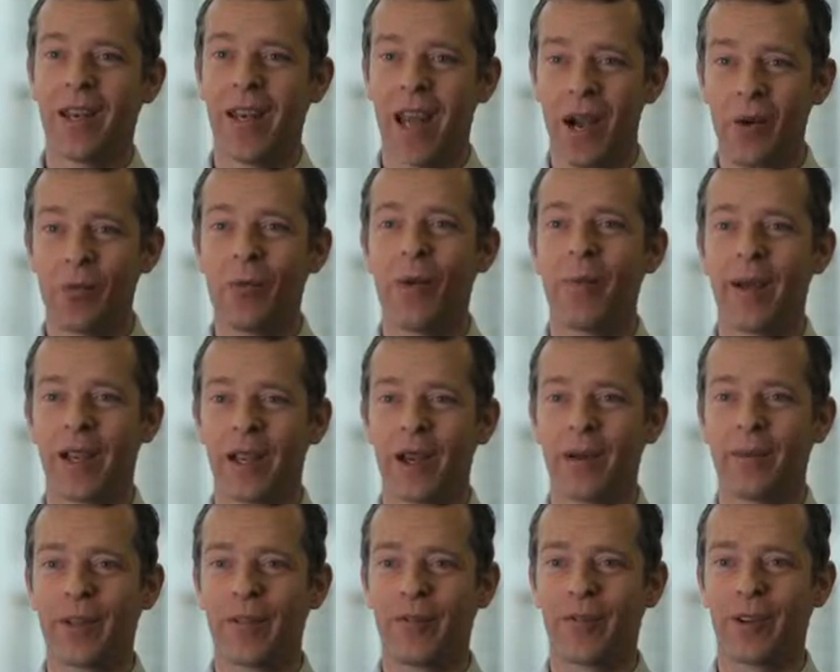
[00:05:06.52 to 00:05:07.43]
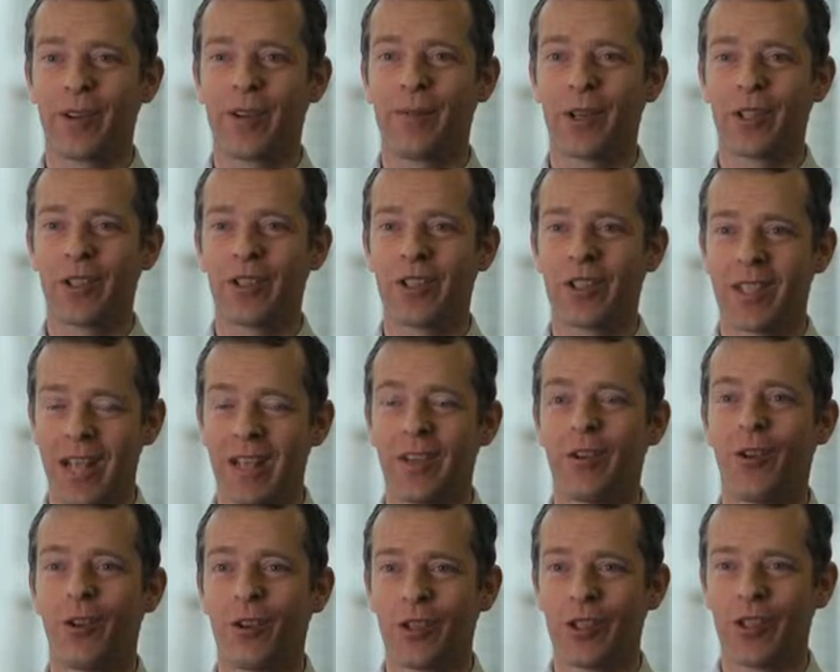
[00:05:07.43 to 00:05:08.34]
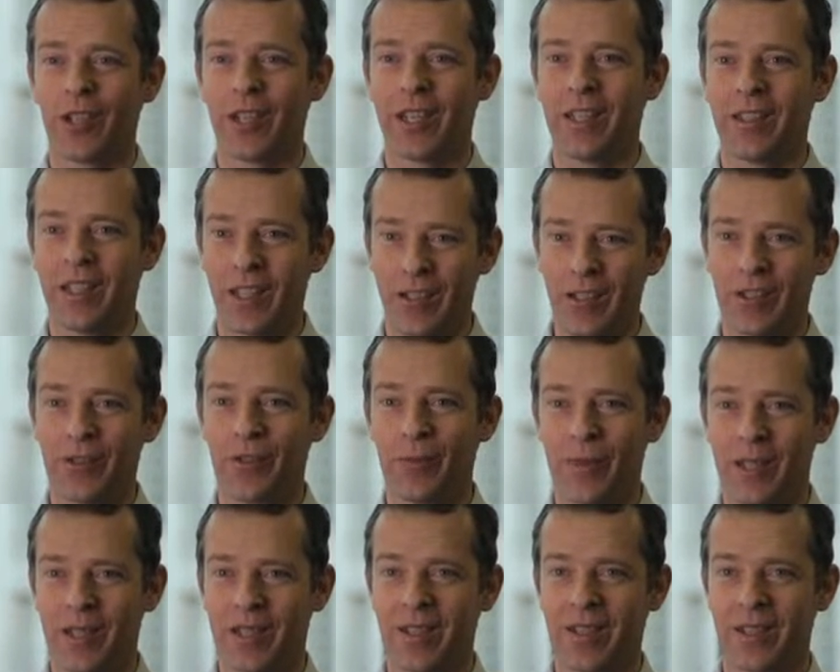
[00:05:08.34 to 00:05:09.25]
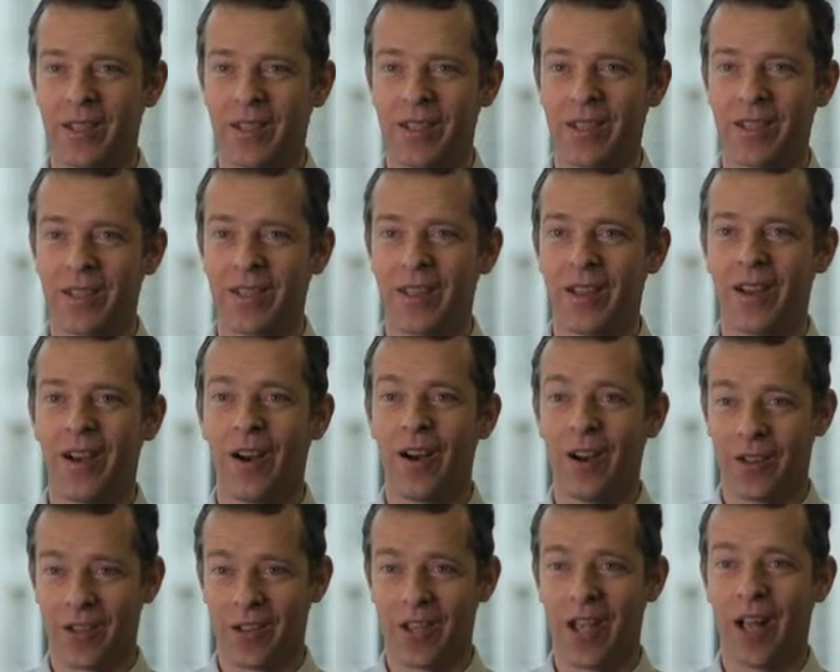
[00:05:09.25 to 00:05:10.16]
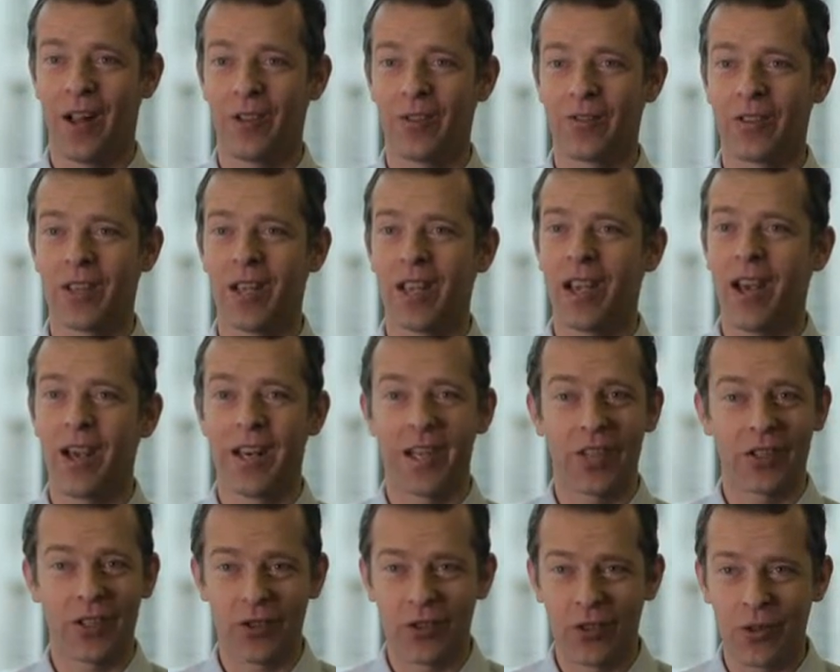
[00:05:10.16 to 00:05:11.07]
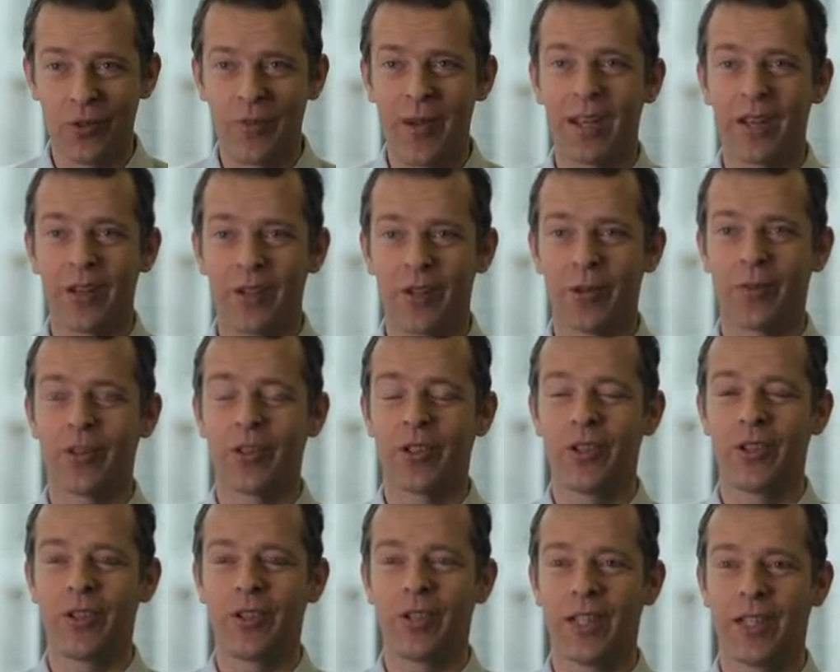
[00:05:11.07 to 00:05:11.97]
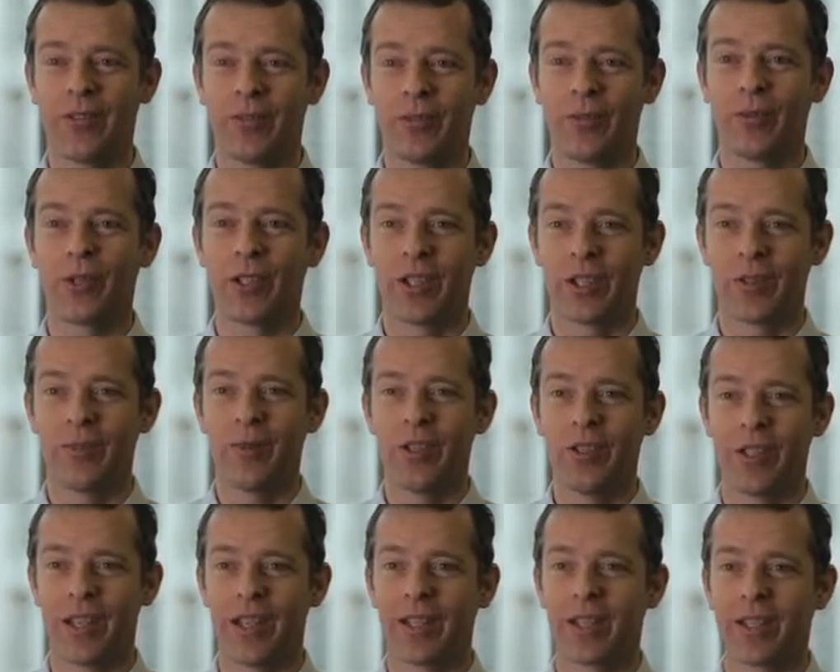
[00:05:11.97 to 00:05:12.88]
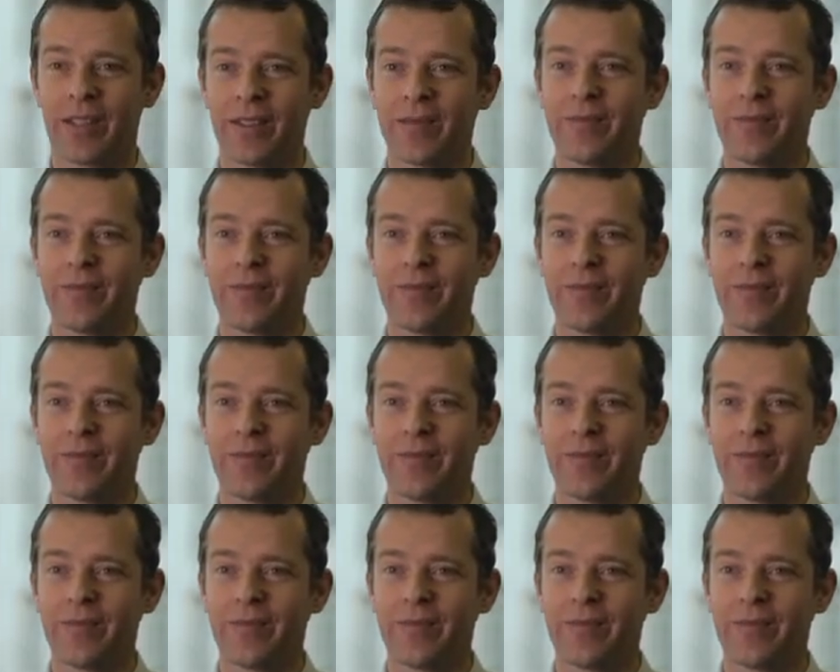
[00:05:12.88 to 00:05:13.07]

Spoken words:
Now we're becoming very much technology and digital businesses ourselves, and it's a tremendous opportunity for British music.